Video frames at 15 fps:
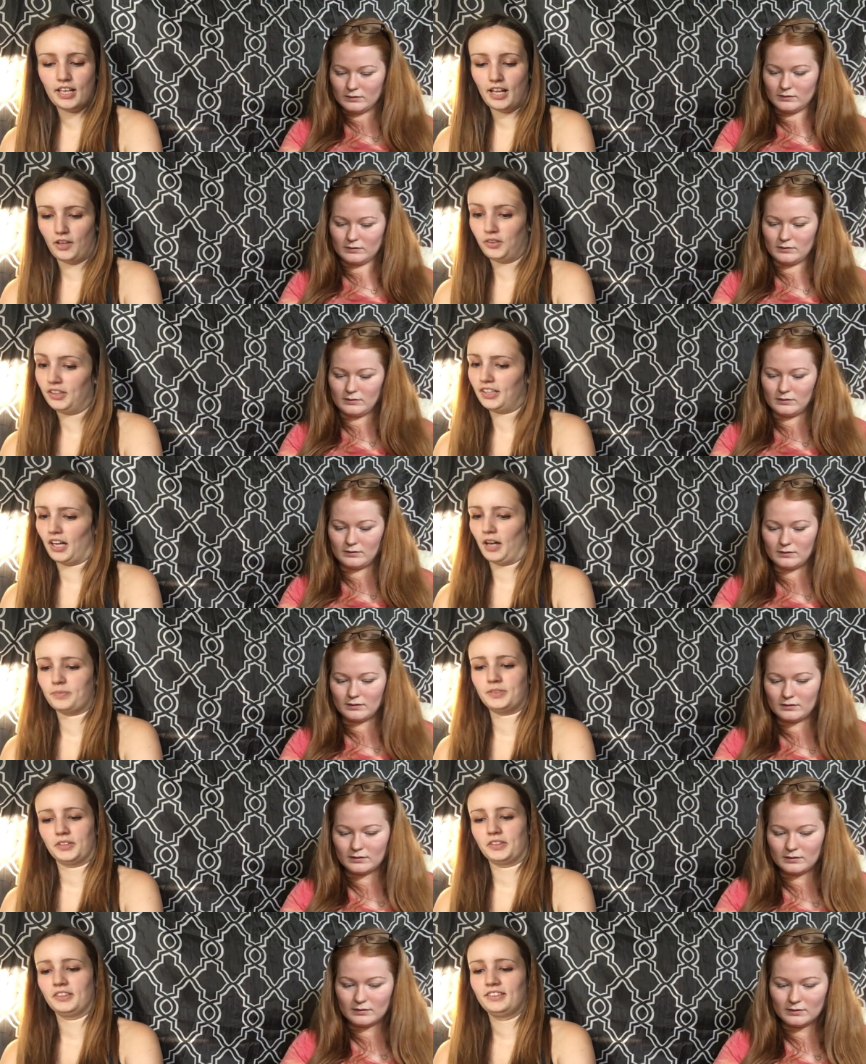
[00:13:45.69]

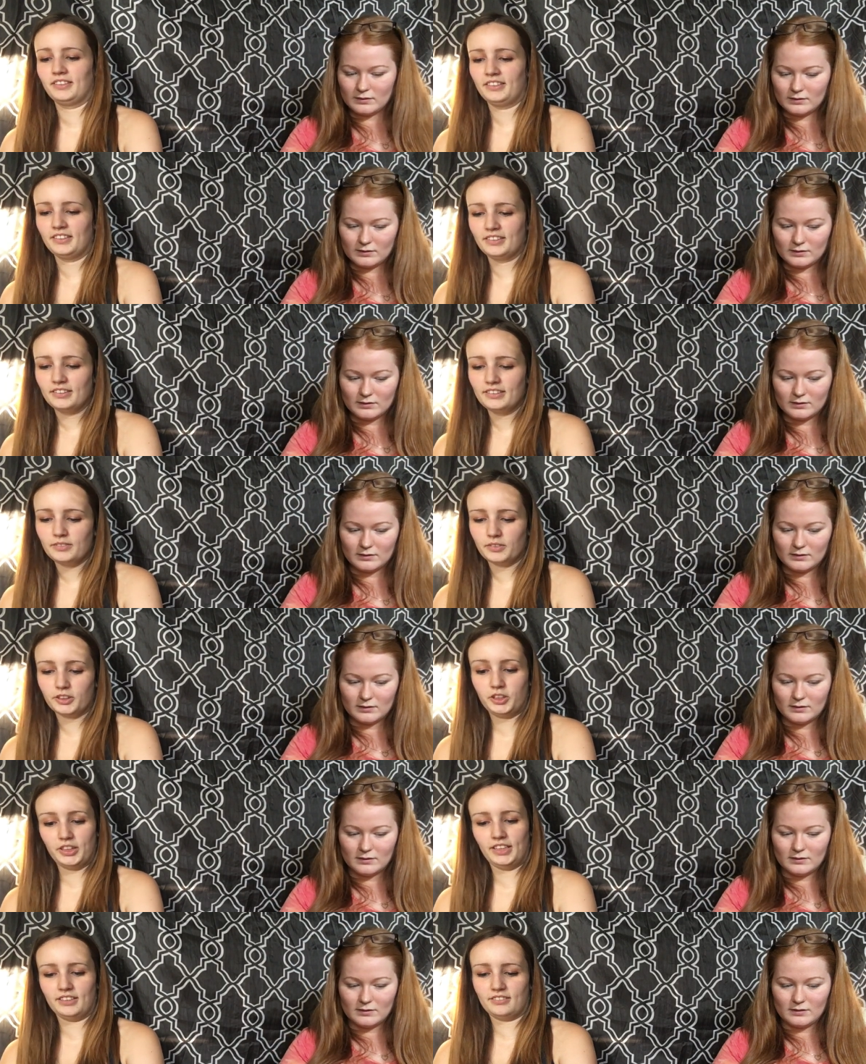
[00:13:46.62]
Speaker 1: helicopter? Well,
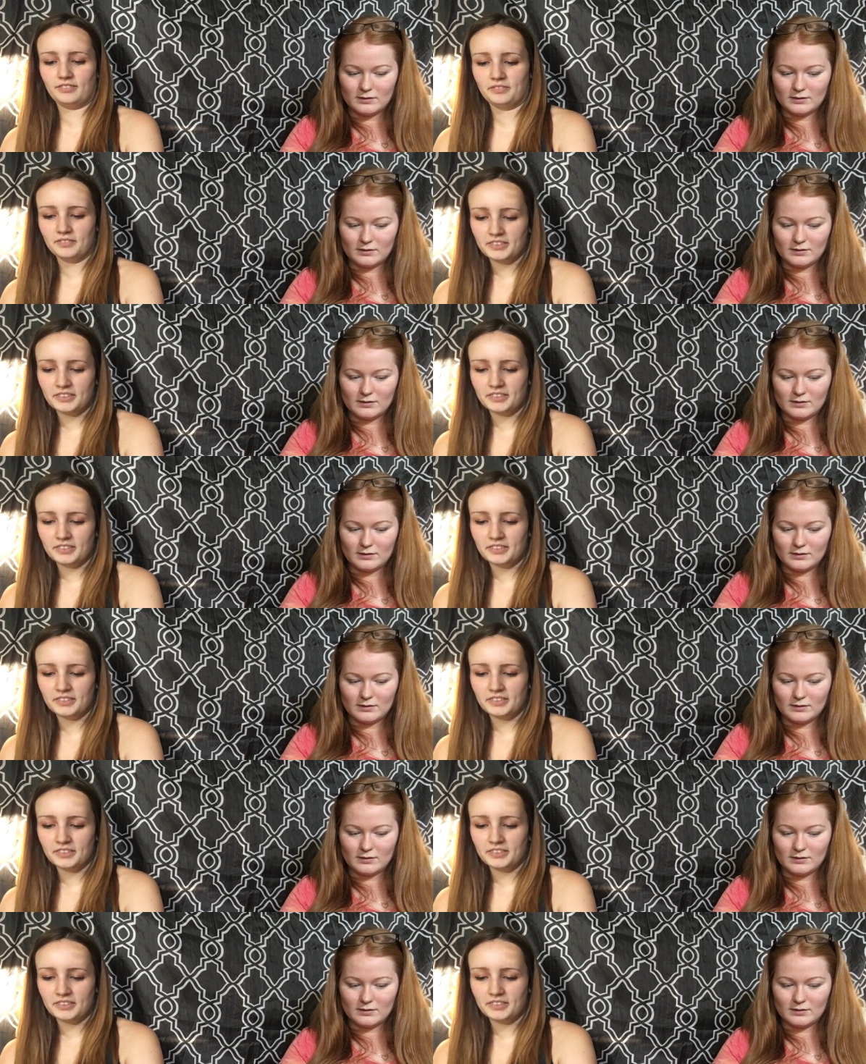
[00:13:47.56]
shit.